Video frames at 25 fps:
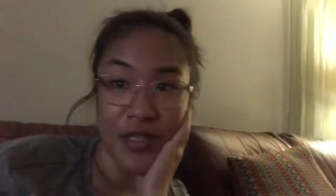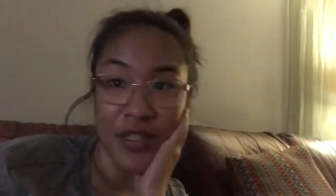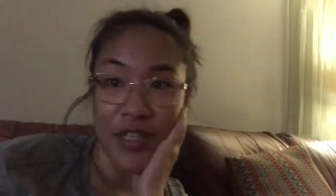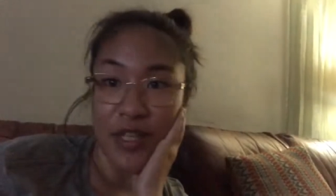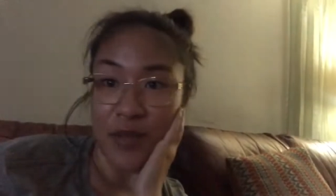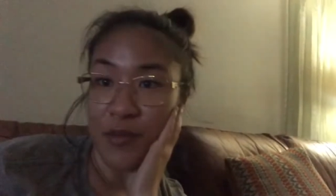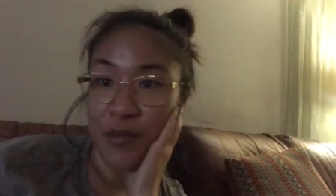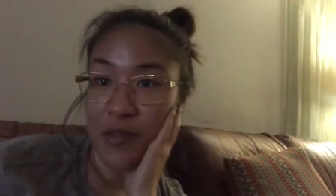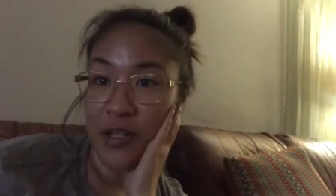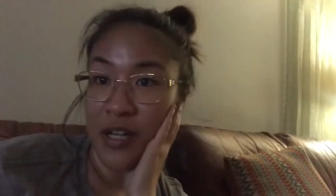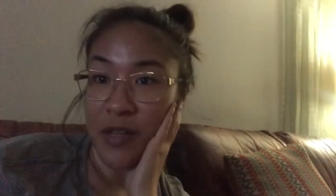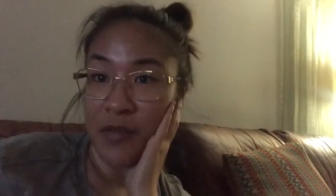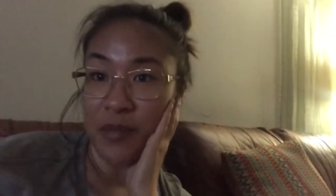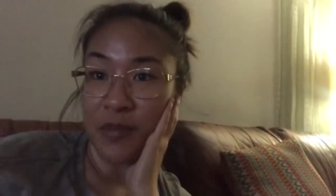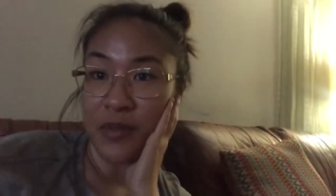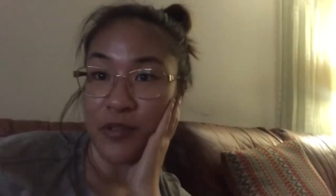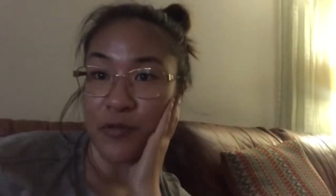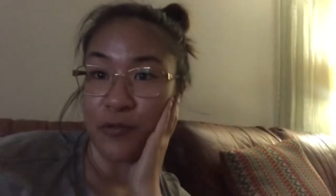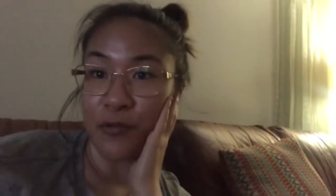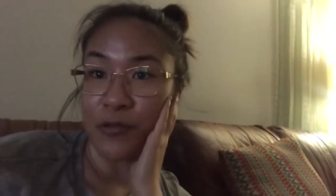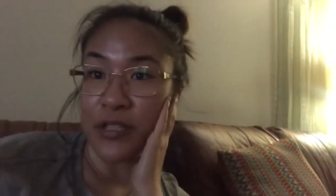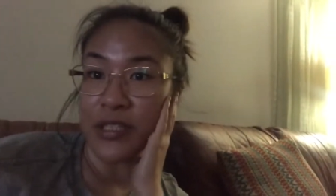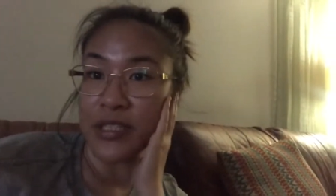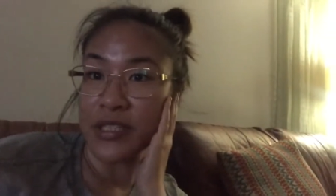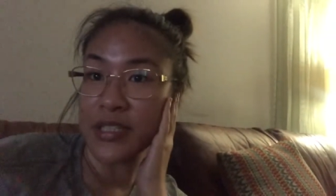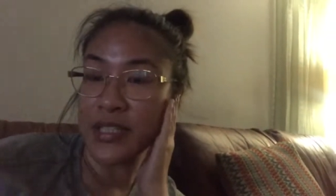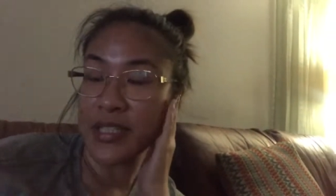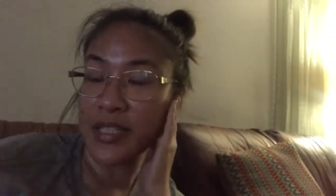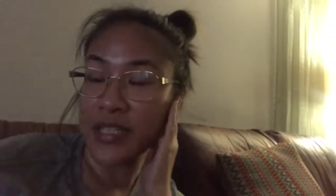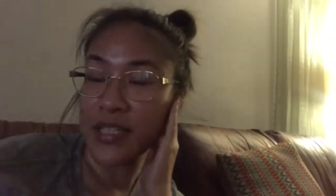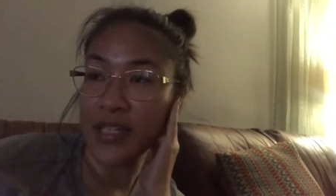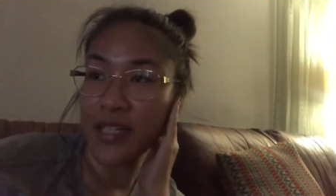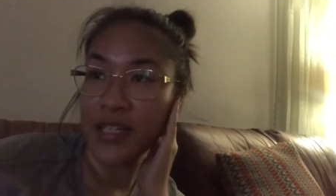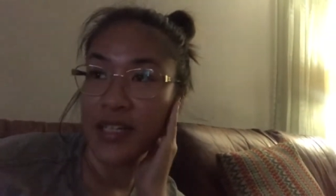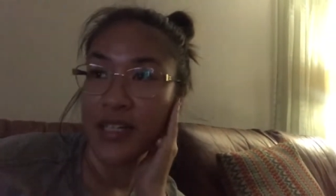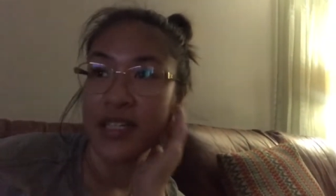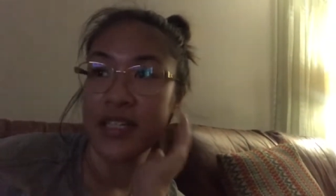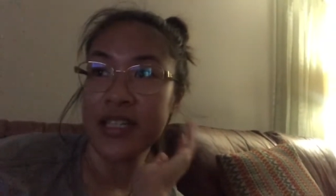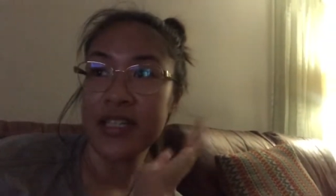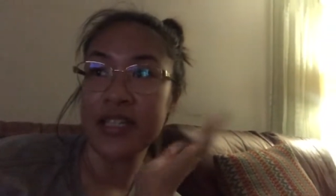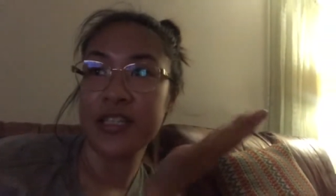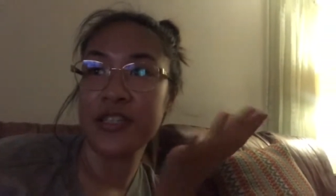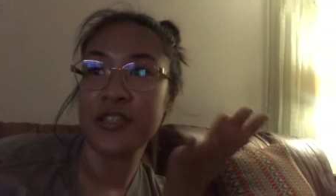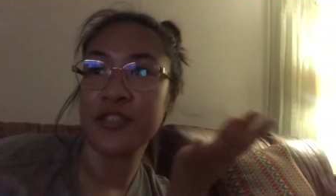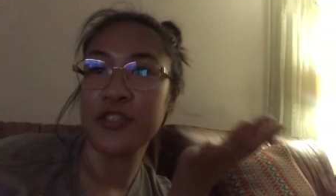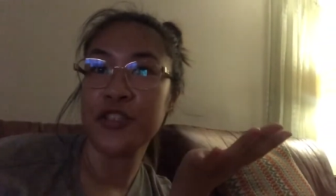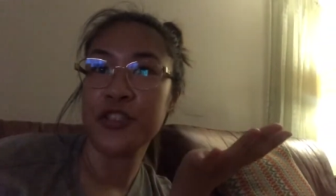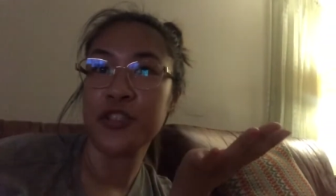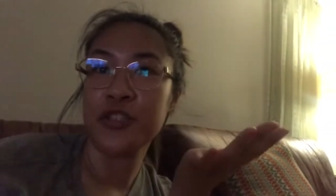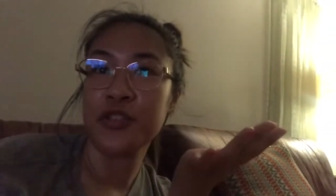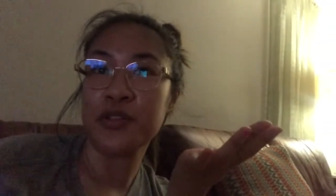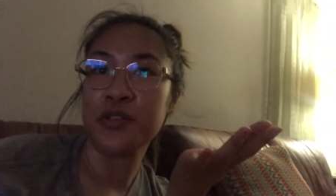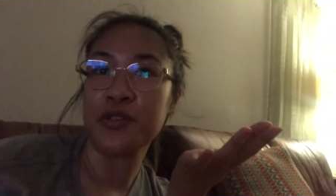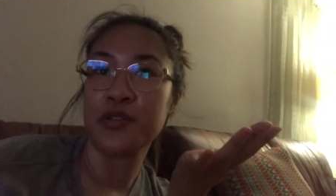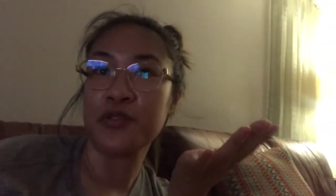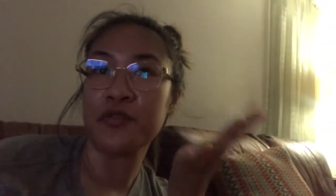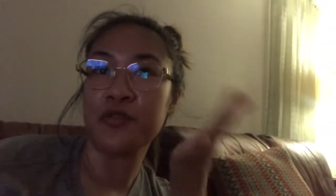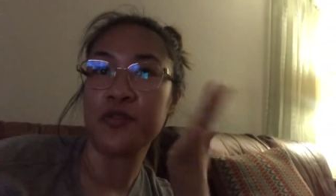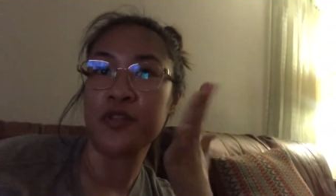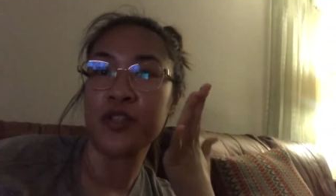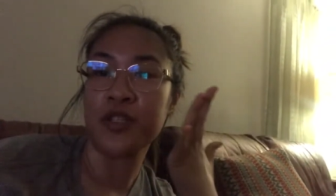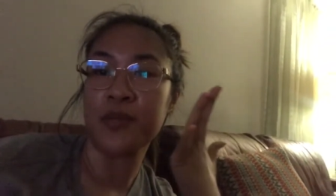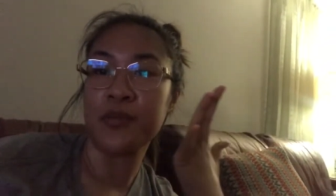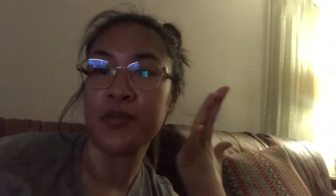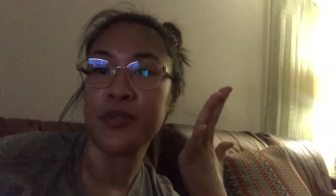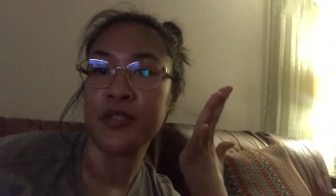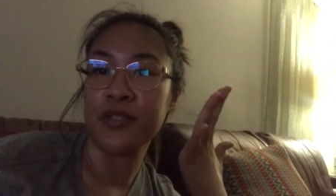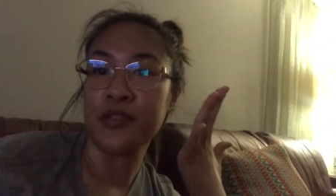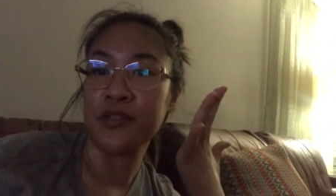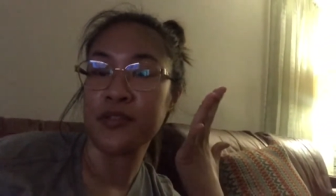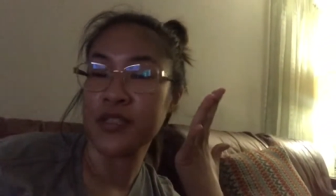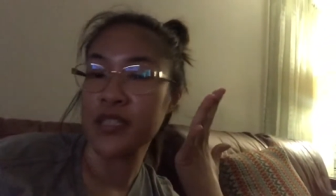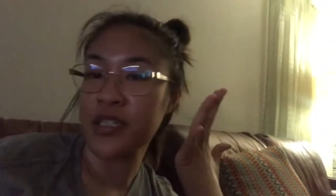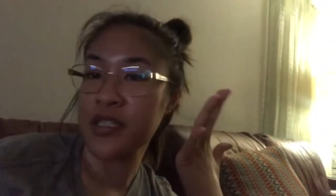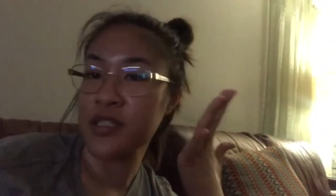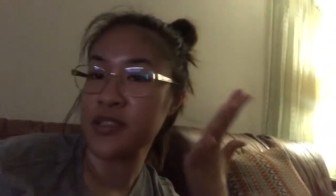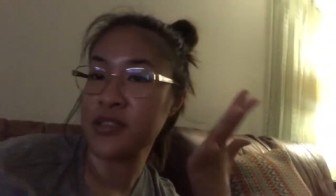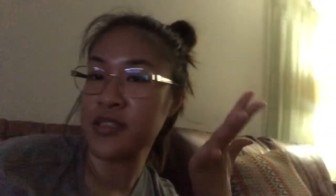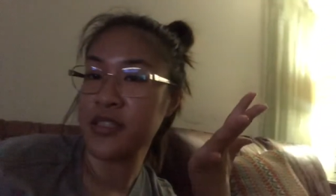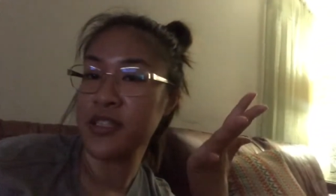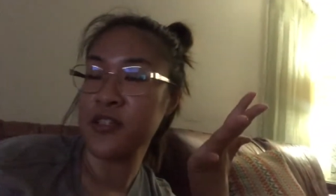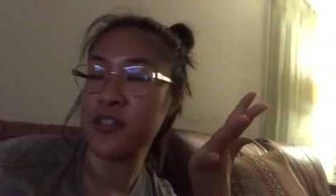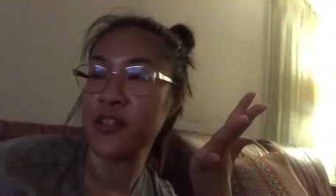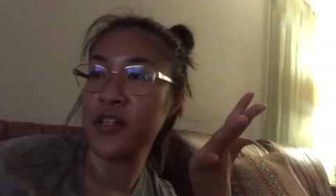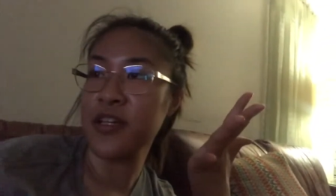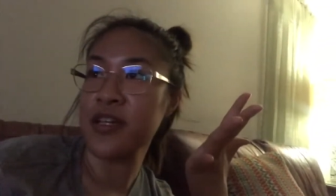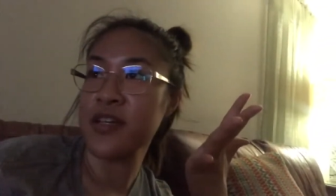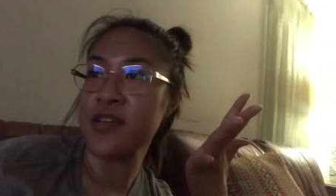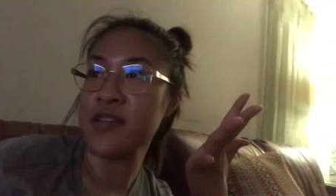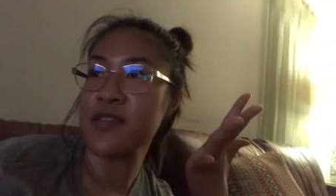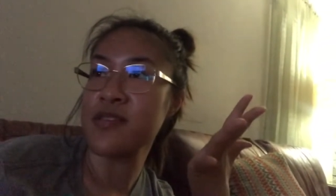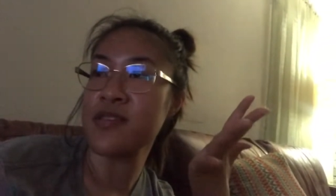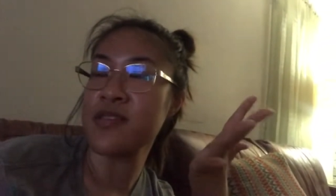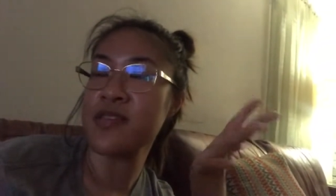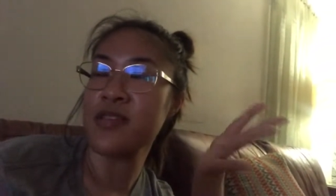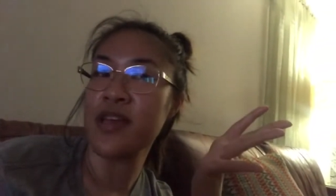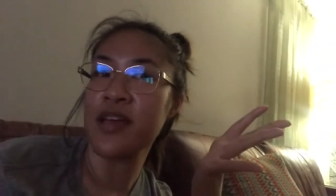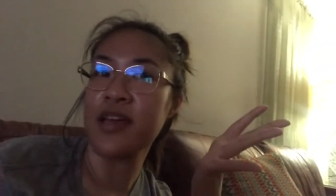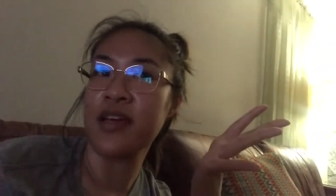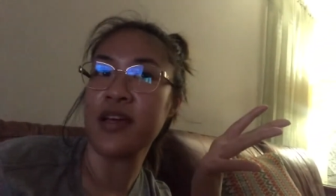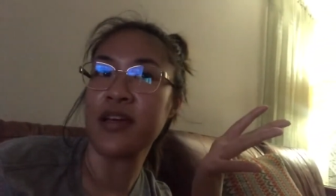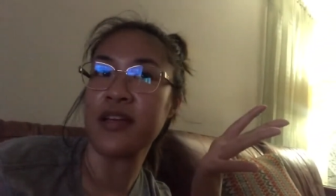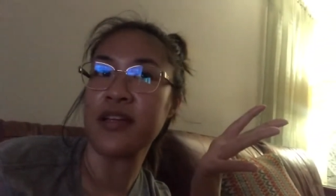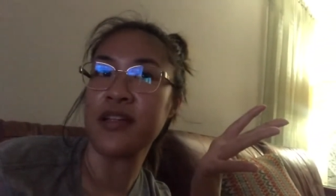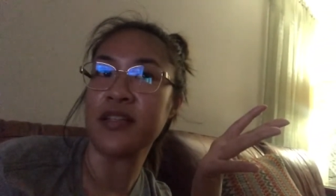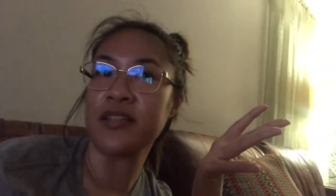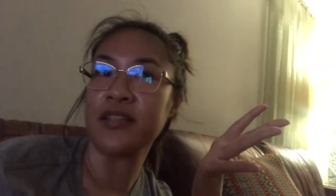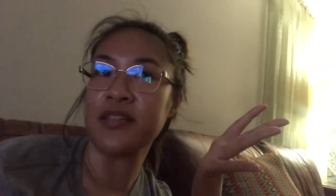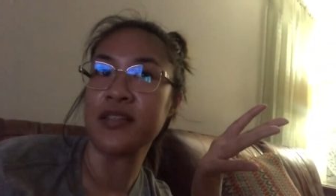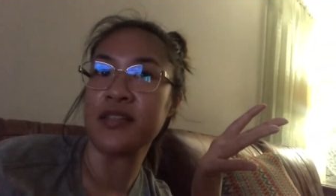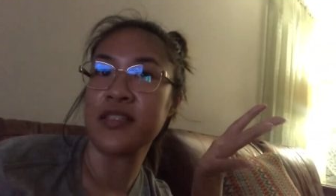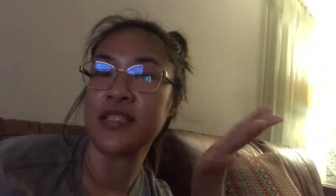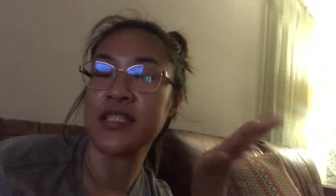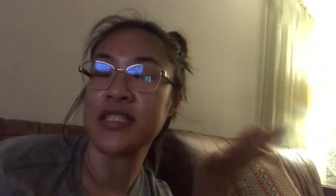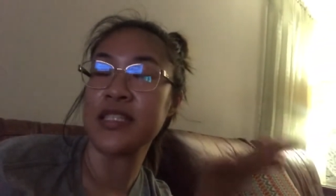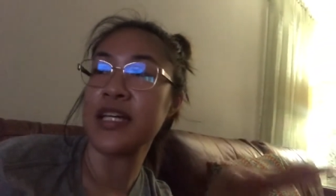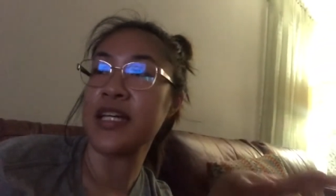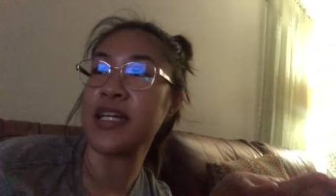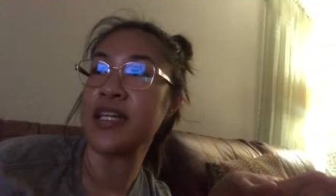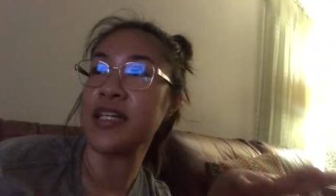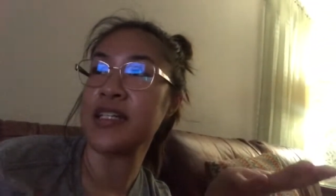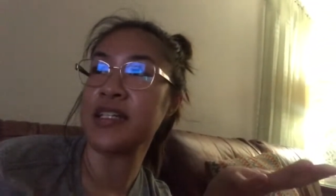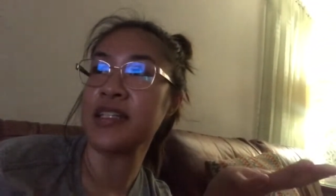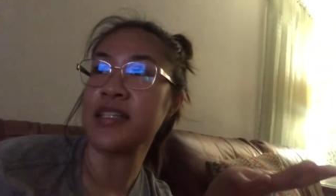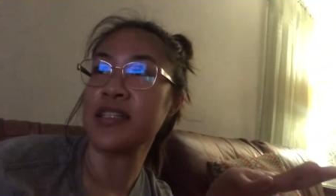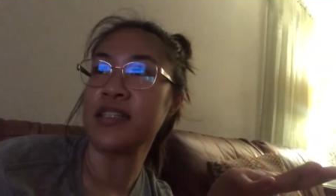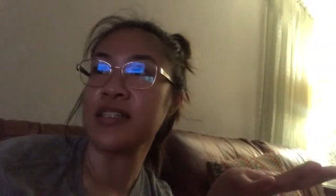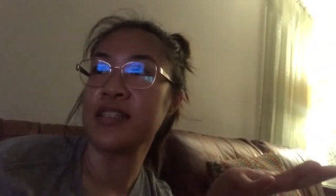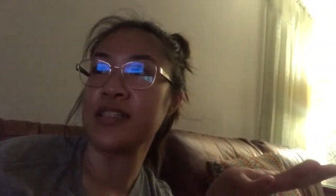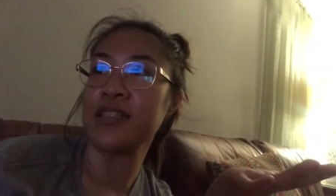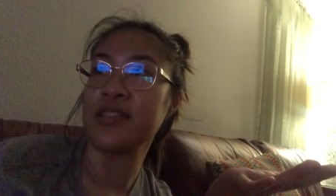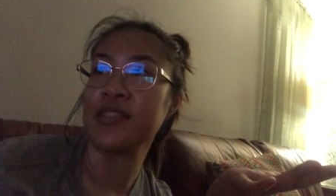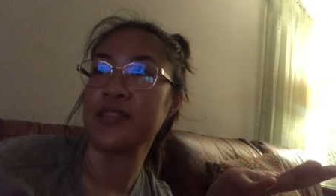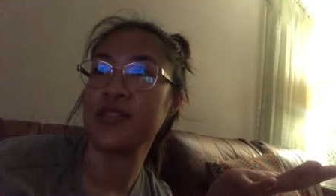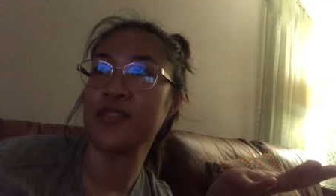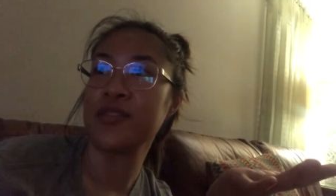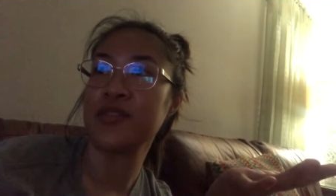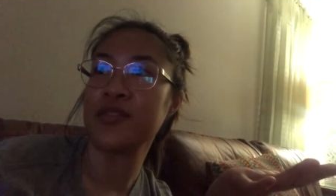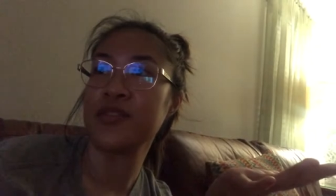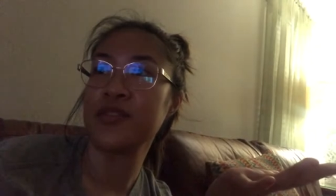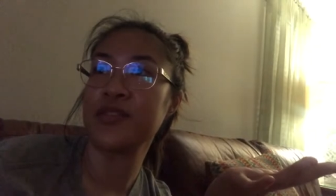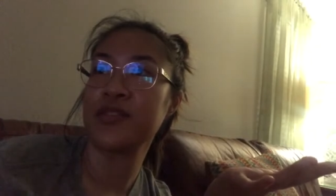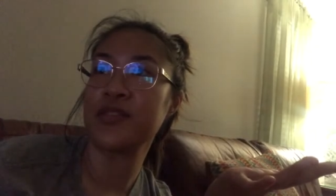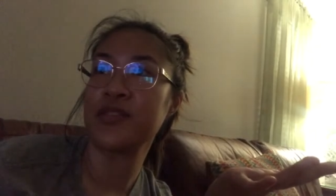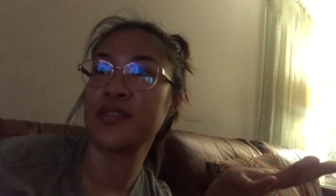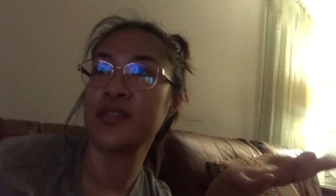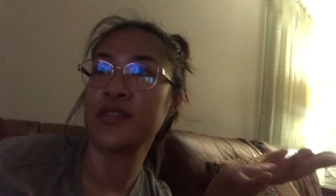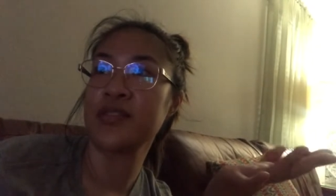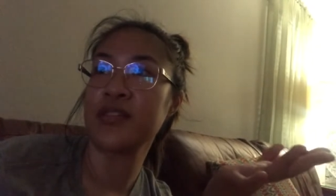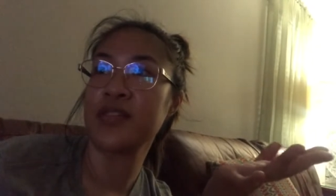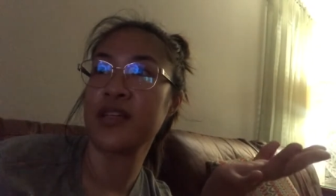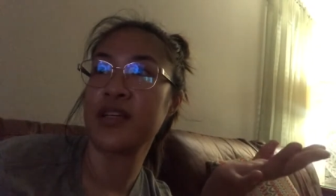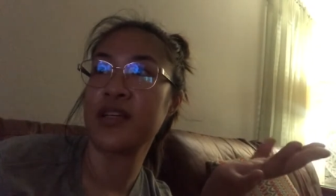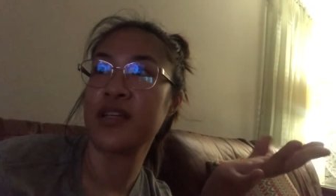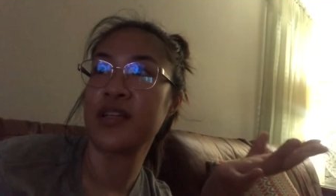This summer I've been really into Filipino teleseryes and tonight is